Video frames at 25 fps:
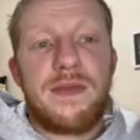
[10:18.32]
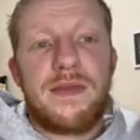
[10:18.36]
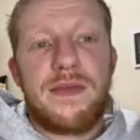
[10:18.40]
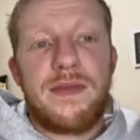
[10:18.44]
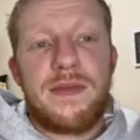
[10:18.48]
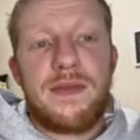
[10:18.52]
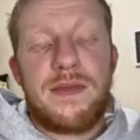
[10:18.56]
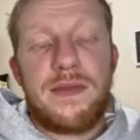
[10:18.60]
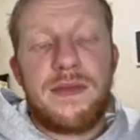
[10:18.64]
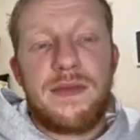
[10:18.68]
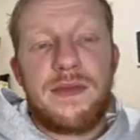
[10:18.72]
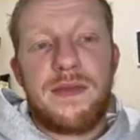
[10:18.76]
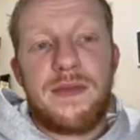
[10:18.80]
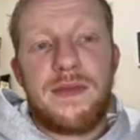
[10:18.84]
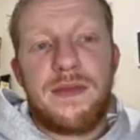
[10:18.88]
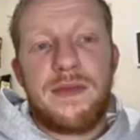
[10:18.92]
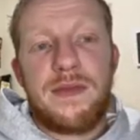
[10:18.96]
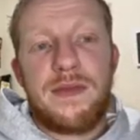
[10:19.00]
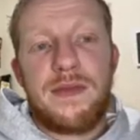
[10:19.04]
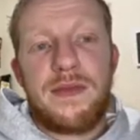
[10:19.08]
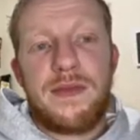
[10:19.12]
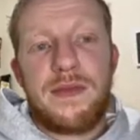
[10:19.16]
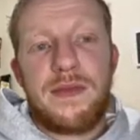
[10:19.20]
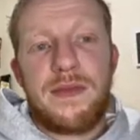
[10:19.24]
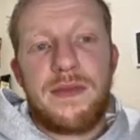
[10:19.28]

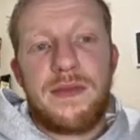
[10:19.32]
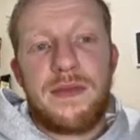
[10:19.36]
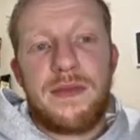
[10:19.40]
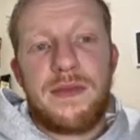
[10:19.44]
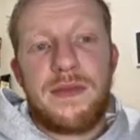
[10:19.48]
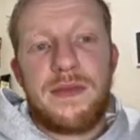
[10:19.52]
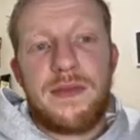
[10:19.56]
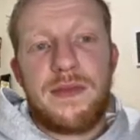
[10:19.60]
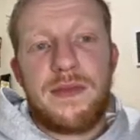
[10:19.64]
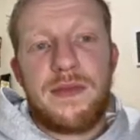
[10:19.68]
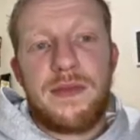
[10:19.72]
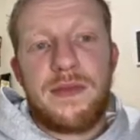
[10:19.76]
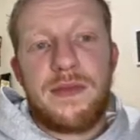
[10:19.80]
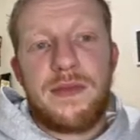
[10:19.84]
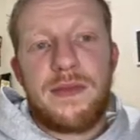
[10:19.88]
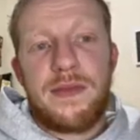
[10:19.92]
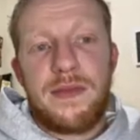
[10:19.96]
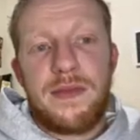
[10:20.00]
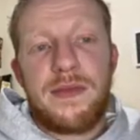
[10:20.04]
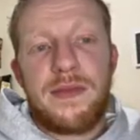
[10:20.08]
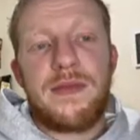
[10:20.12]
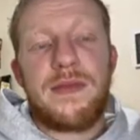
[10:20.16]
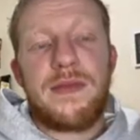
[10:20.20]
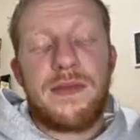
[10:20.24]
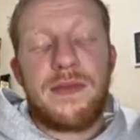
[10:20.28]

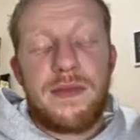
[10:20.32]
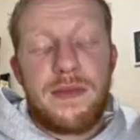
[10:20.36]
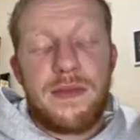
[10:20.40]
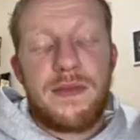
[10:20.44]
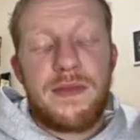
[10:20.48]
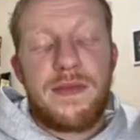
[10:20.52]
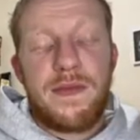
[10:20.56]
This person isn't speaking.